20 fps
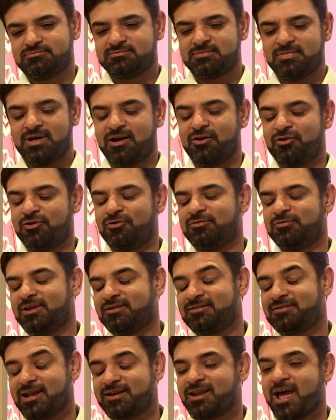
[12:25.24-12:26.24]
I don't know.
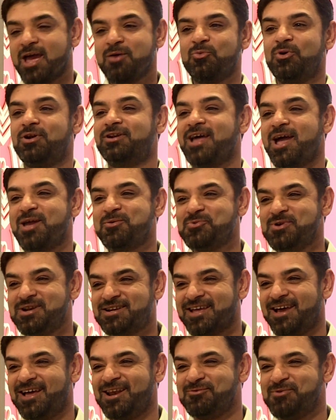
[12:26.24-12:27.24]
Time will
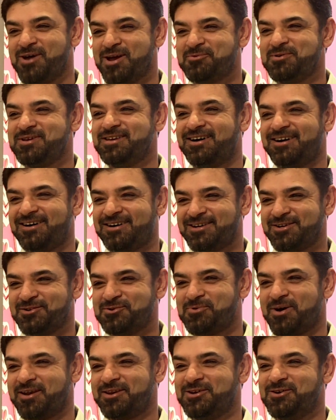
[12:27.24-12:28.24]
tell where we are,
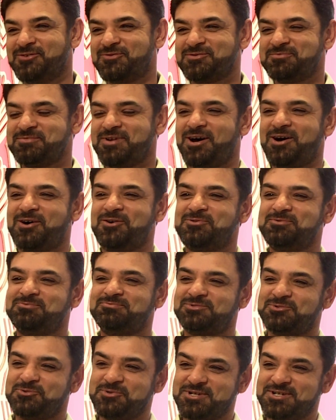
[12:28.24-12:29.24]
1 year from now,
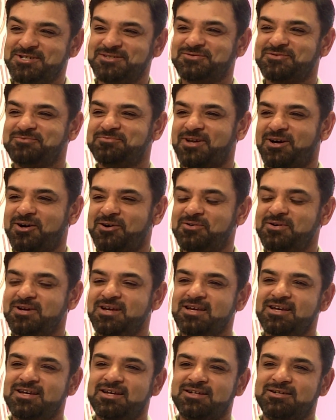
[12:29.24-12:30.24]
2 years from now.
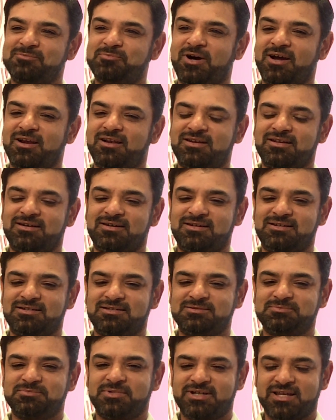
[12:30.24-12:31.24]
But
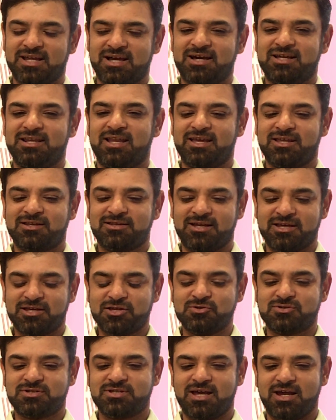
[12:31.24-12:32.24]
yeah, like
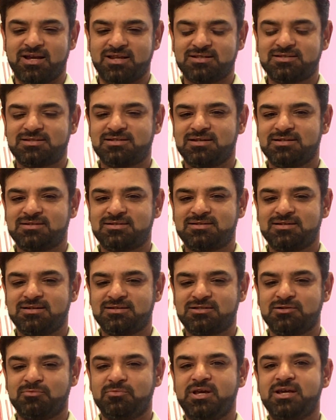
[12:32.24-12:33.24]
you said,
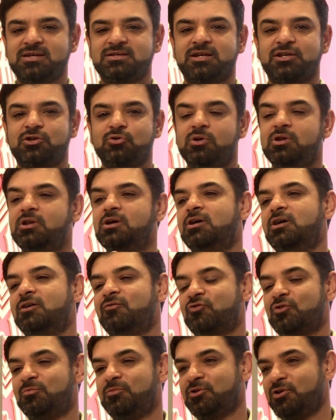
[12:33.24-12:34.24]
it's amazing to
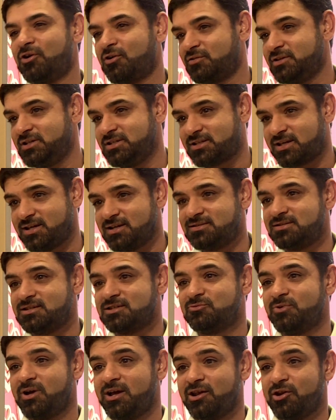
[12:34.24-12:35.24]
learn from a lot of these kids
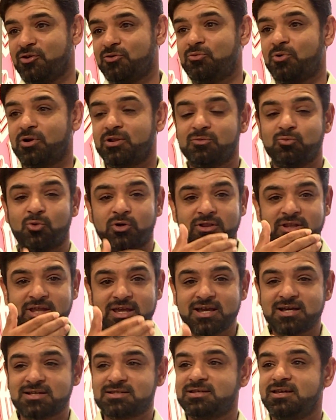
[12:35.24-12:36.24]
as well, what
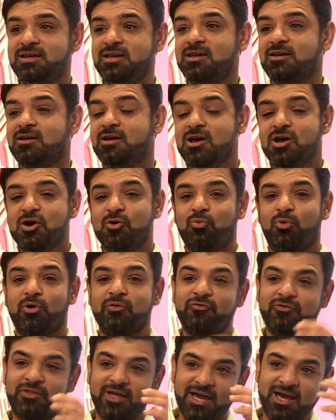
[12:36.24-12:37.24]
they are saying,
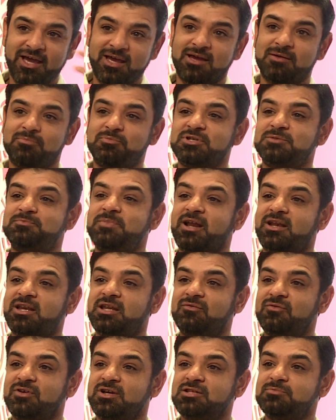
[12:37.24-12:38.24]
what their
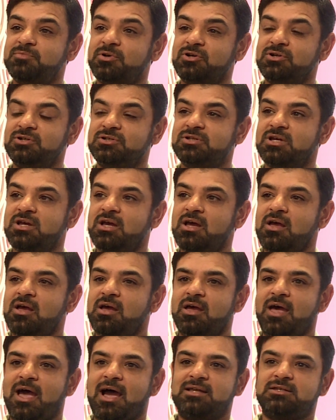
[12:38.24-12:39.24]
perspective is, because
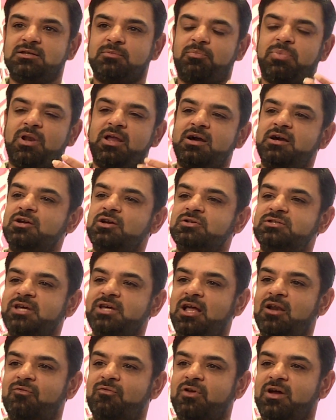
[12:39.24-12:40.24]
as a player
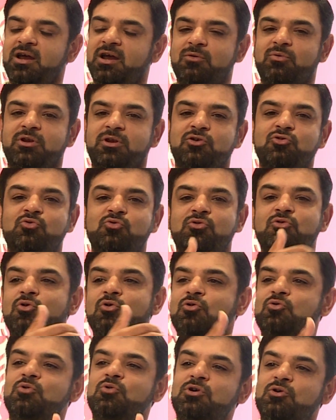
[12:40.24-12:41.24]
yourself, right, when you would
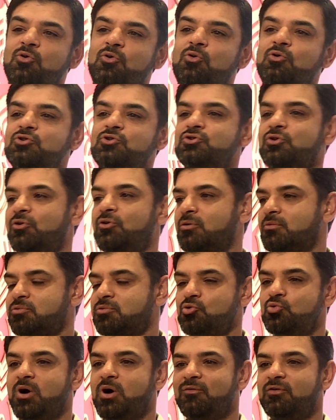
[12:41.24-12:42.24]
go to a coach or
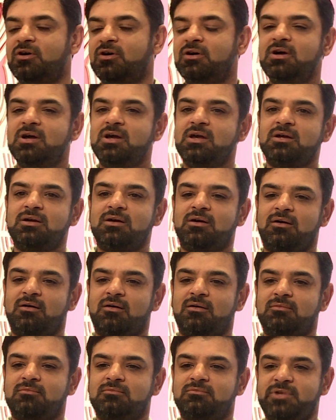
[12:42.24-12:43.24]
whoever,
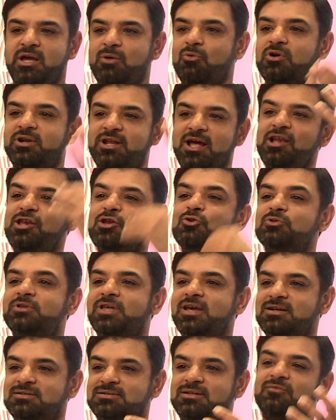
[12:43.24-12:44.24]
they would tell you
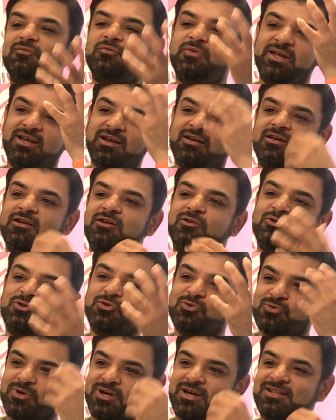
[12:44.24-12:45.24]
things and feed it into
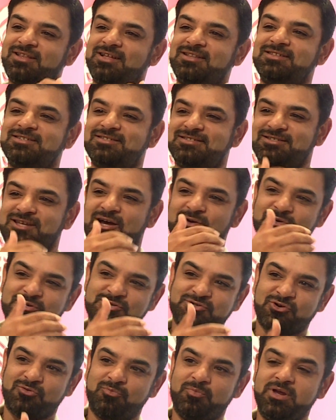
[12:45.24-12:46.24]
you, right, that this is how
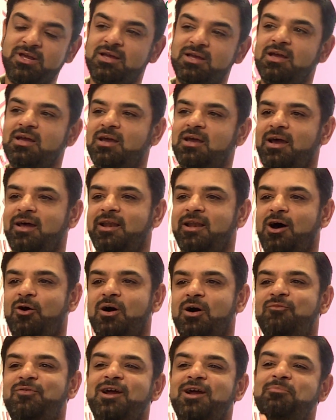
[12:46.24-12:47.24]
it should be. And now
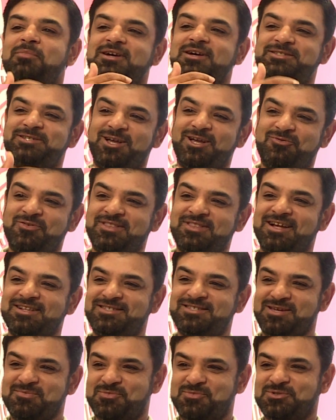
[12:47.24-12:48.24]
I find myself in
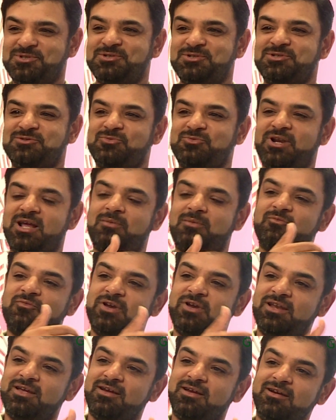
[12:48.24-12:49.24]
that same position where I'm
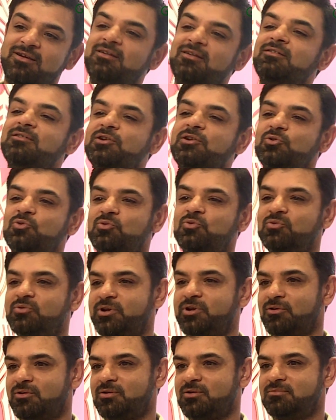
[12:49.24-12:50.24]
feeding into,
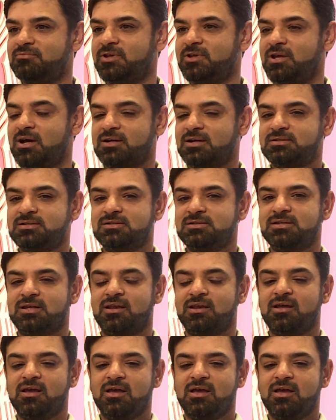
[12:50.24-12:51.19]
the youngsters and,